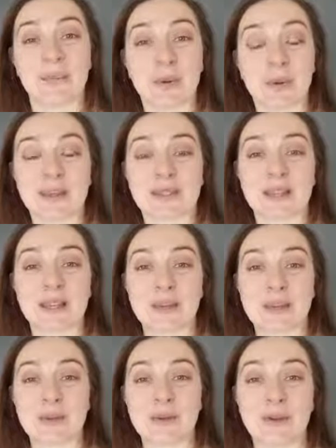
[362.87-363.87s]
books that
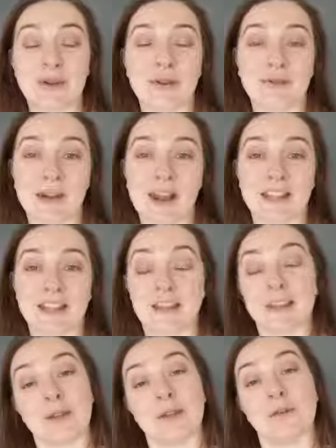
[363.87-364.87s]
you have read
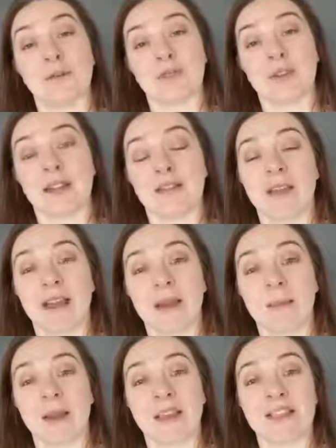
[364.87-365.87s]
that you would really
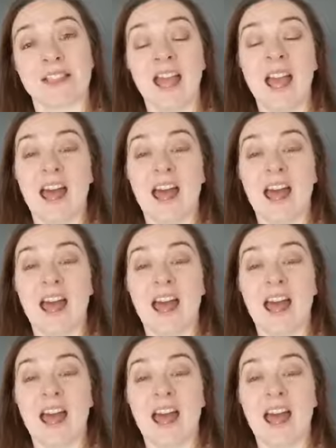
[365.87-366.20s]
recommend.